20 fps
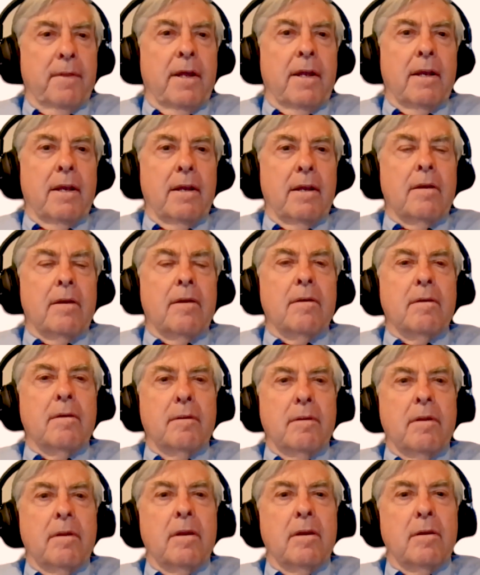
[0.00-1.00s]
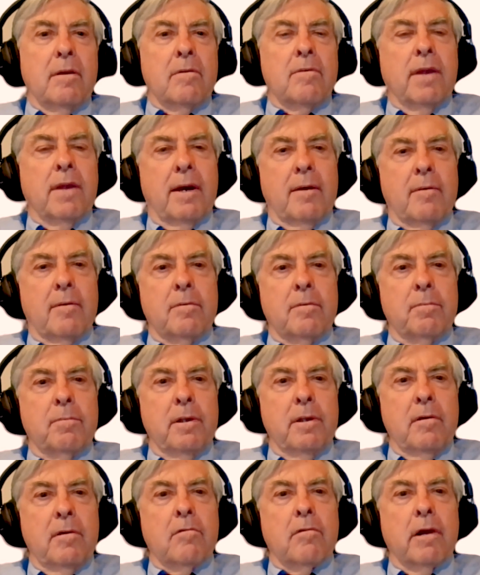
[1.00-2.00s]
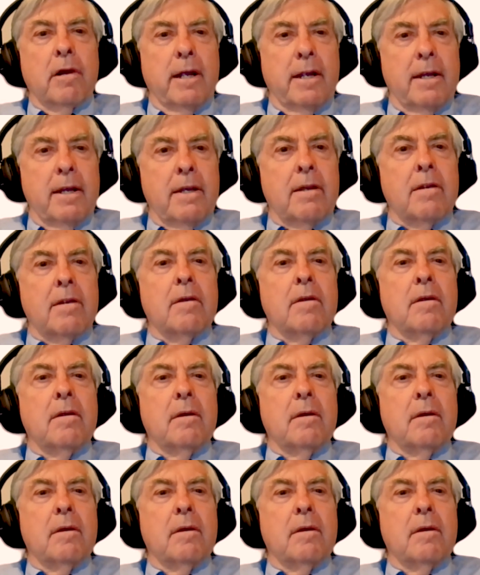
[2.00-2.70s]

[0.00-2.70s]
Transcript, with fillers: and you know, that would be great.